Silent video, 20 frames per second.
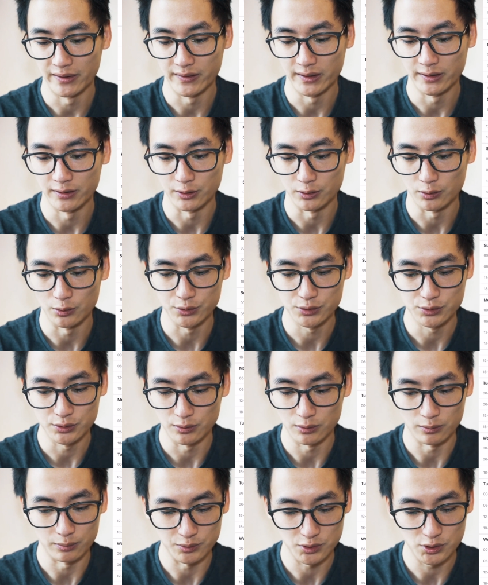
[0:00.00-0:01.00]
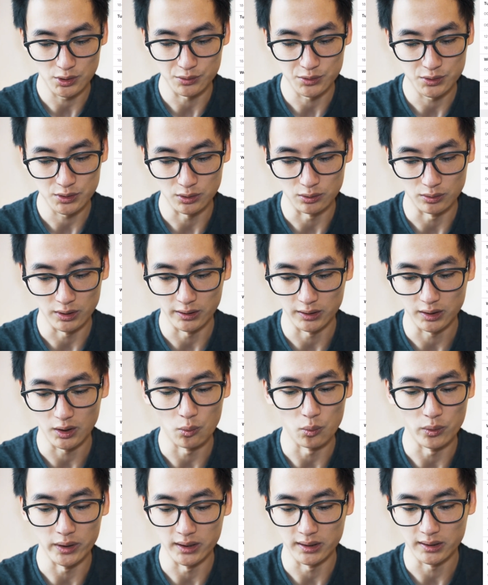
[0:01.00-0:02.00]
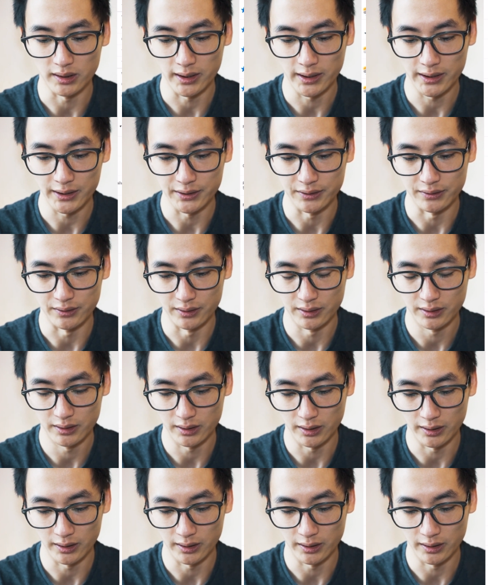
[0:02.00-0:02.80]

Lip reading: and then it also shows you like a week ahead,